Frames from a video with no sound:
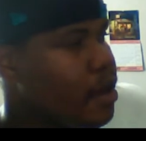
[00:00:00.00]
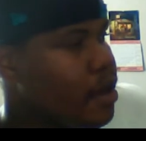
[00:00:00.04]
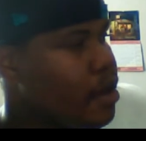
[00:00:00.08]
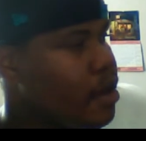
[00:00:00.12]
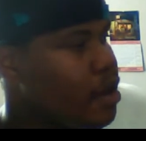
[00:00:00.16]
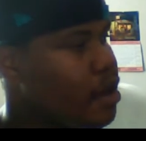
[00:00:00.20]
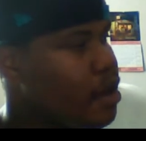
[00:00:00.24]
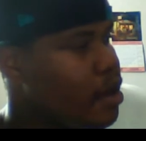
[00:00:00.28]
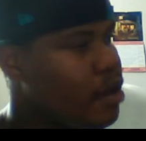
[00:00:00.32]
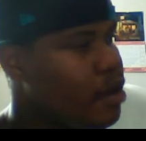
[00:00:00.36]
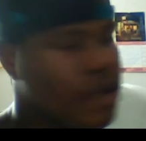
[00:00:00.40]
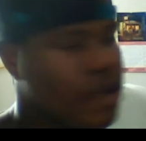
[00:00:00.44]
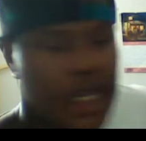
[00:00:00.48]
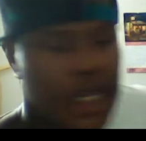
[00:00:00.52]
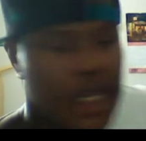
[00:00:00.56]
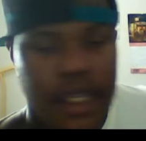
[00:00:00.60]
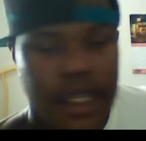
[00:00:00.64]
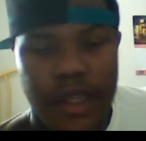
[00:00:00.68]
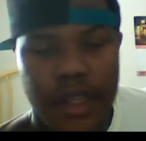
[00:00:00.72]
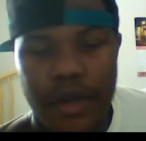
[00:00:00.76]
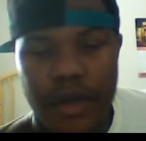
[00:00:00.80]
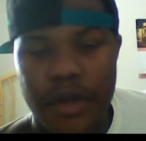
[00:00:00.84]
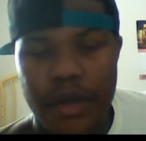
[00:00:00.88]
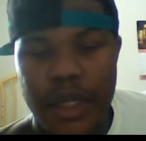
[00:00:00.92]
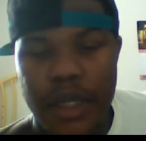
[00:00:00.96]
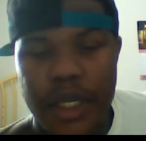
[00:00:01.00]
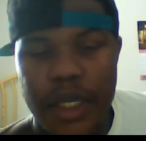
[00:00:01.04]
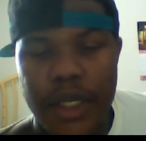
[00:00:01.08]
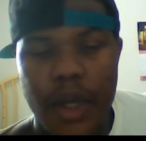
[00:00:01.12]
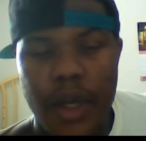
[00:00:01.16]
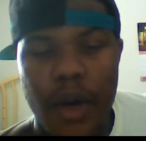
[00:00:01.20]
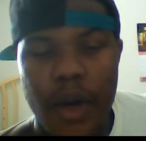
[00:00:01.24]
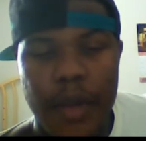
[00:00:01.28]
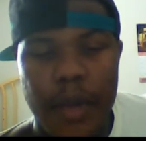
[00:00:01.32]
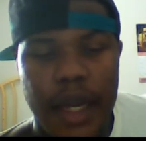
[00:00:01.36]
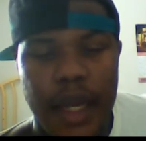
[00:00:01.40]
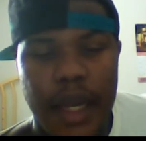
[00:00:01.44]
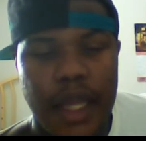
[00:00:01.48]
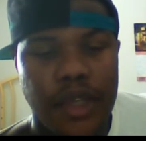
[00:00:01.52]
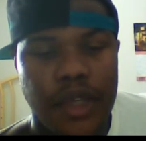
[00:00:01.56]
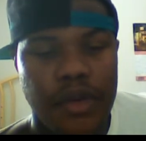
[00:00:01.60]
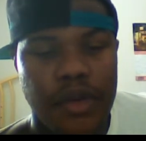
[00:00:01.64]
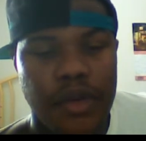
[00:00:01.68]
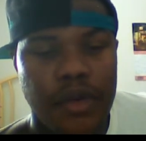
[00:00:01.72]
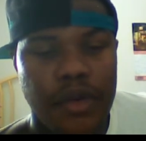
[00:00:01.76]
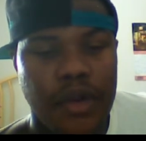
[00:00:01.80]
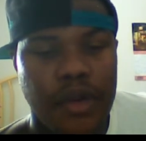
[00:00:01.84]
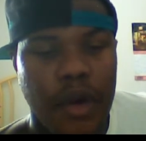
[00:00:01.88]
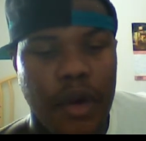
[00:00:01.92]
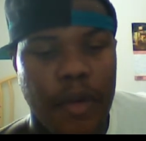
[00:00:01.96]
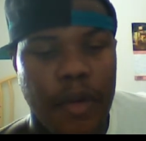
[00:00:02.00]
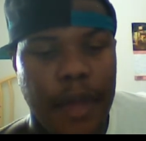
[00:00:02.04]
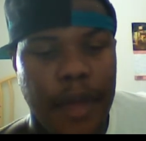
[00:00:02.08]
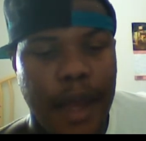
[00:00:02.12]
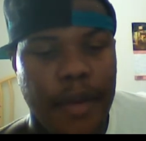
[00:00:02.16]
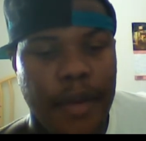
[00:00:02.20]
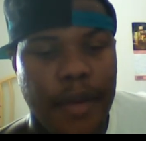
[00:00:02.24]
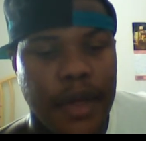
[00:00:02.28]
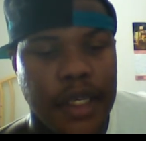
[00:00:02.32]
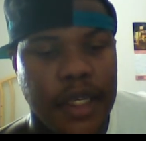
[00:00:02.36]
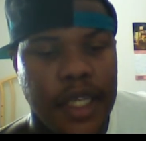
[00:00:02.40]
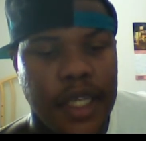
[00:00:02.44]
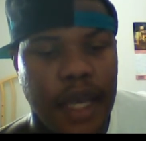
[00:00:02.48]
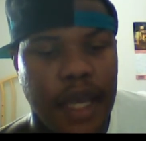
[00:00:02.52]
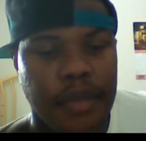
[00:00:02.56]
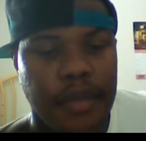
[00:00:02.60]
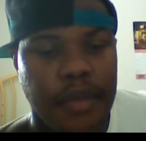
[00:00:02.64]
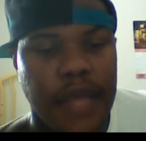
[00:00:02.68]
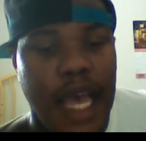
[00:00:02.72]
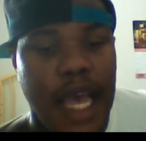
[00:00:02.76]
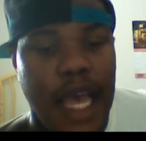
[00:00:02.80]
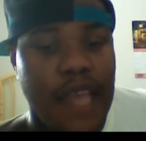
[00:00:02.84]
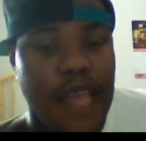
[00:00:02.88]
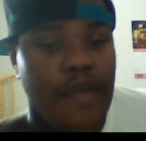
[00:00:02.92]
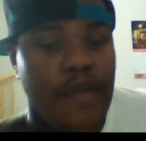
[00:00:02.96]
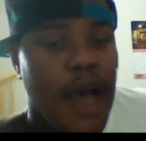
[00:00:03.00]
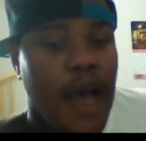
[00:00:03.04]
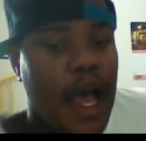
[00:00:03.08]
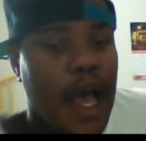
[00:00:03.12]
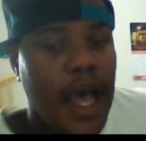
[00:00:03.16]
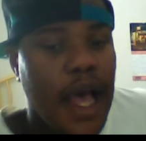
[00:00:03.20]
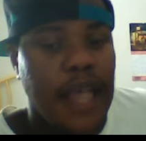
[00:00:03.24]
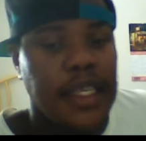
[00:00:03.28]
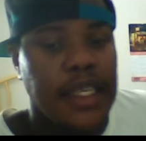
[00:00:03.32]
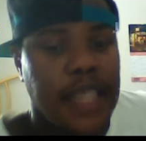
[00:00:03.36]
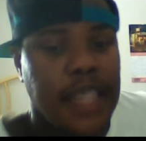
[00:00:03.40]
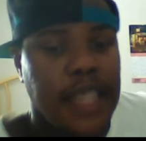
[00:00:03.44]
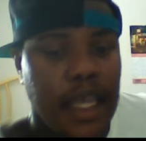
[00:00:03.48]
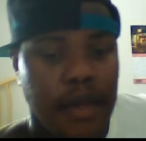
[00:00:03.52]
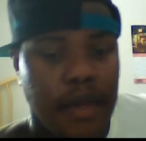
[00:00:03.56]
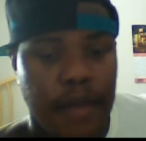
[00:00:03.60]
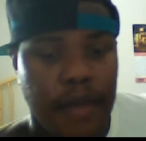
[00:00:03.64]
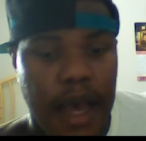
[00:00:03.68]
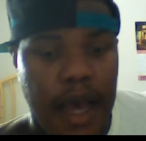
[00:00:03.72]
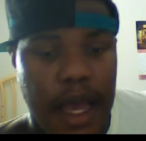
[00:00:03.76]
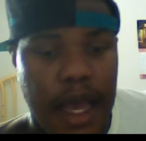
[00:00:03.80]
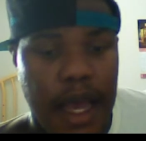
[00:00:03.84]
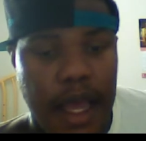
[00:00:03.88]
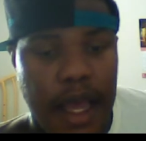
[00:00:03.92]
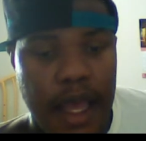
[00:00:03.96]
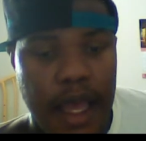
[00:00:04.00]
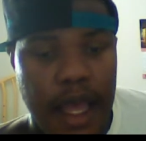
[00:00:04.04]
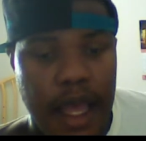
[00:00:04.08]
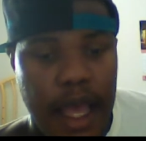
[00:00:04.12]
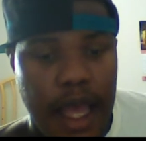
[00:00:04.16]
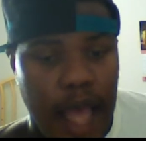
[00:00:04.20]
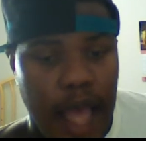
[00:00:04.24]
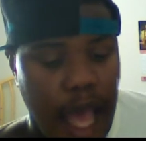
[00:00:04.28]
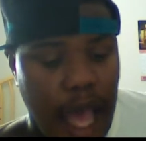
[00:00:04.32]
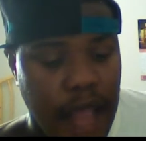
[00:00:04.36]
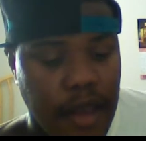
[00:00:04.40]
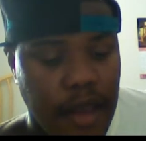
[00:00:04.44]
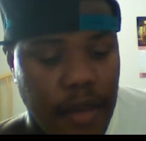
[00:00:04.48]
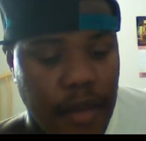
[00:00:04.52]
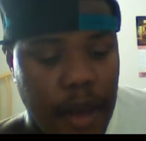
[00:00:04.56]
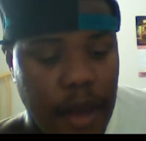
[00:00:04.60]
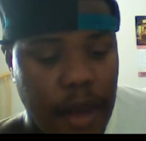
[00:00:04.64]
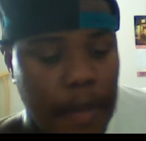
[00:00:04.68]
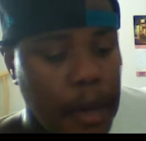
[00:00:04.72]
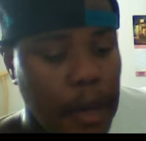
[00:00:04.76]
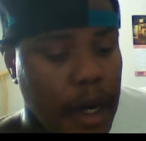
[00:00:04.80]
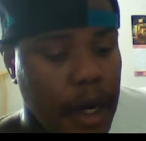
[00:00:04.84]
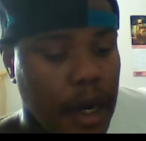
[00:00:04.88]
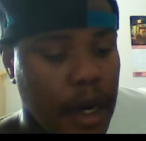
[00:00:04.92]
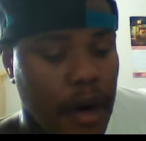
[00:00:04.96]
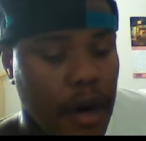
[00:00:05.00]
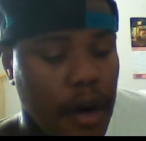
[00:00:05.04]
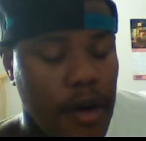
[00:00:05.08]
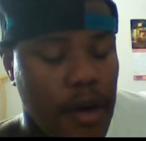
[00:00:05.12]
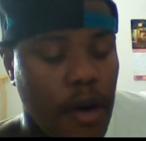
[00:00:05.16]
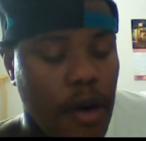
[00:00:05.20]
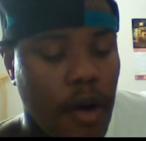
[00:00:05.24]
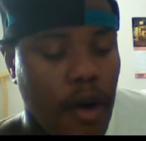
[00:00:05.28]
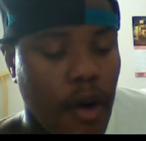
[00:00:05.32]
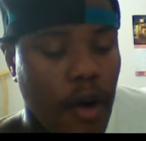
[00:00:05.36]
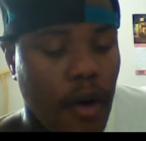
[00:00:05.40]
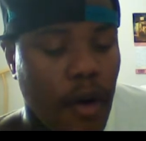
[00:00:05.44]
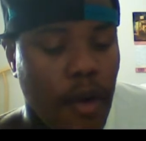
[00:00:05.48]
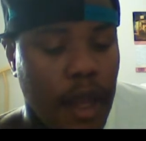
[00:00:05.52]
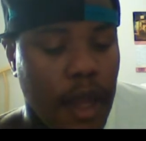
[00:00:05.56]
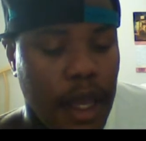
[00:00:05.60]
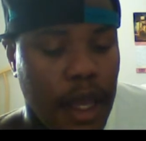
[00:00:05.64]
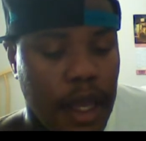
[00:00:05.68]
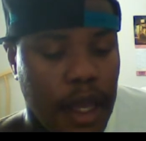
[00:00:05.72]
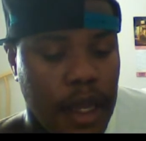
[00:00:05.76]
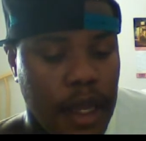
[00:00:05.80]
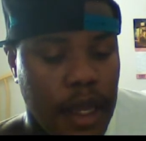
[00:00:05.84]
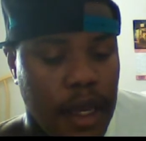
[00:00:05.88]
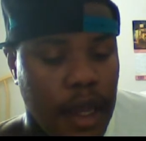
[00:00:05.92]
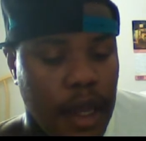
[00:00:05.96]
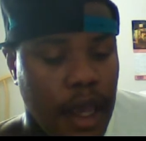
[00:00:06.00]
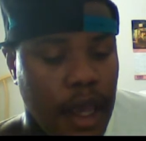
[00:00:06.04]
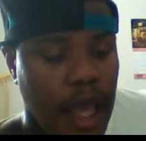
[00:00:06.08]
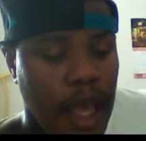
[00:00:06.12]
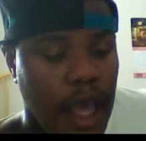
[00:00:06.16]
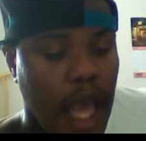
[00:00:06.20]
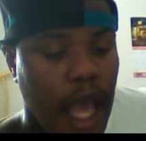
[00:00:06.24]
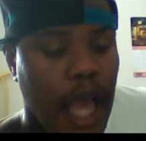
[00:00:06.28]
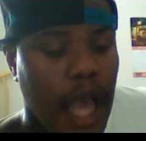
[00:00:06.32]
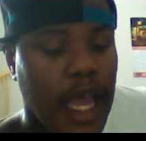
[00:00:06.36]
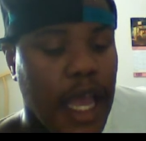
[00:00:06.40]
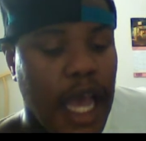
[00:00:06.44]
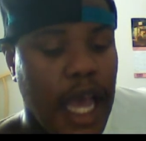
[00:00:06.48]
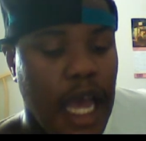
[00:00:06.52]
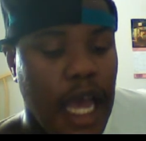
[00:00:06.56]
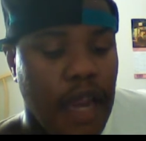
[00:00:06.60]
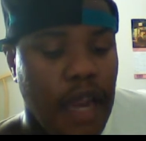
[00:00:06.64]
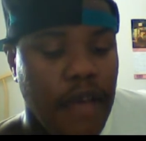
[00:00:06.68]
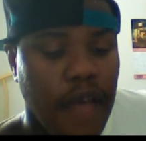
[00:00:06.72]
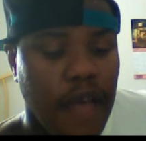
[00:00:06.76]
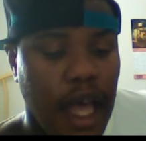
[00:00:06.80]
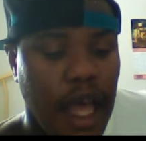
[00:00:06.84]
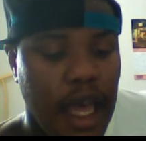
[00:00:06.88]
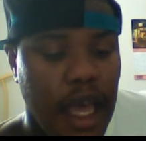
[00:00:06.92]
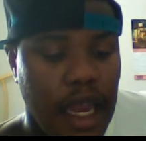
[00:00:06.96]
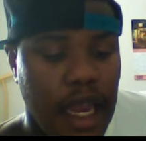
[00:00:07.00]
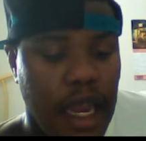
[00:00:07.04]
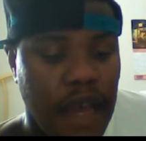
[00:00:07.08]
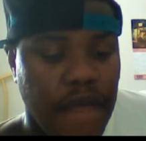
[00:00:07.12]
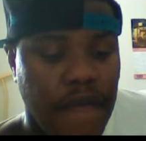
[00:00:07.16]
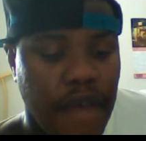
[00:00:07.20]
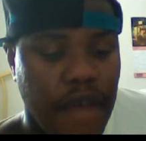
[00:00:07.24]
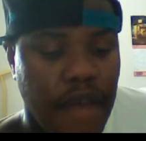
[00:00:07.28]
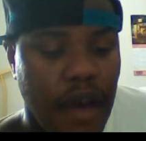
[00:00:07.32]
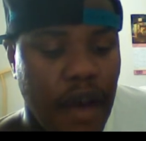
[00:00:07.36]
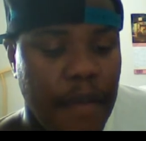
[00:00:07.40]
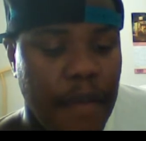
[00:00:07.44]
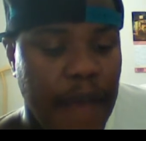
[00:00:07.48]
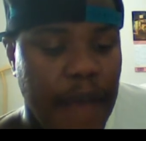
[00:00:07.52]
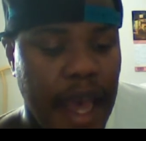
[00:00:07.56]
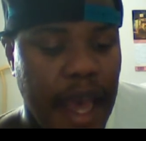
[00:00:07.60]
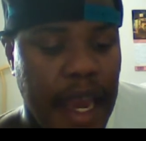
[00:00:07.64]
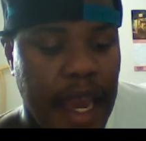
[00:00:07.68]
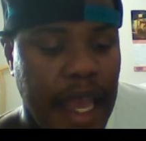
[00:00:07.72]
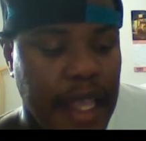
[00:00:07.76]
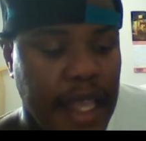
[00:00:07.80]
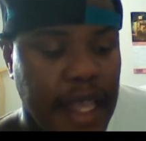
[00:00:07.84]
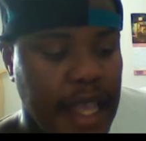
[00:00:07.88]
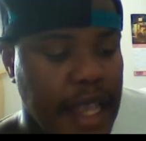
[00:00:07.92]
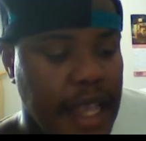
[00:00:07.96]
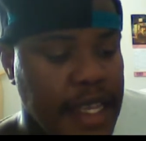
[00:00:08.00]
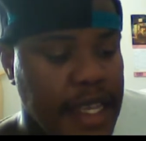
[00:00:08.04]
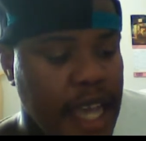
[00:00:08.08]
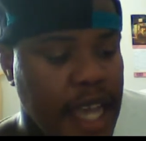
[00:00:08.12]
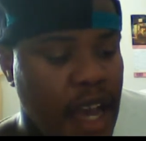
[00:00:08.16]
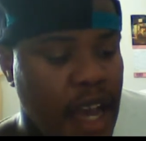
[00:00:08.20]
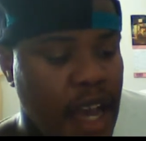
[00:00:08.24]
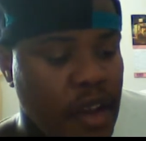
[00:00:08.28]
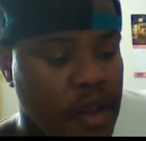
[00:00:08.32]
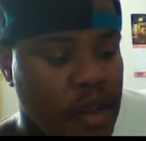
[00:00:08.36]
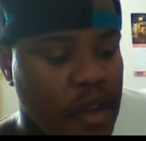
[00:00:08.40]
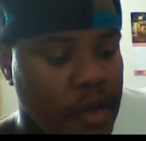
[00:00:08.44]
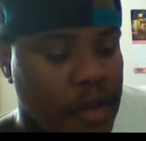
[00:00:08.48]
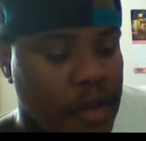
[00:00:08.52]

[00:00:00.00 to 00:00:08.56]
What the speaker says: you just told me that you was gonna be able to ship. That's why I sent mine after me putting it on hold. And I felt bad at that time,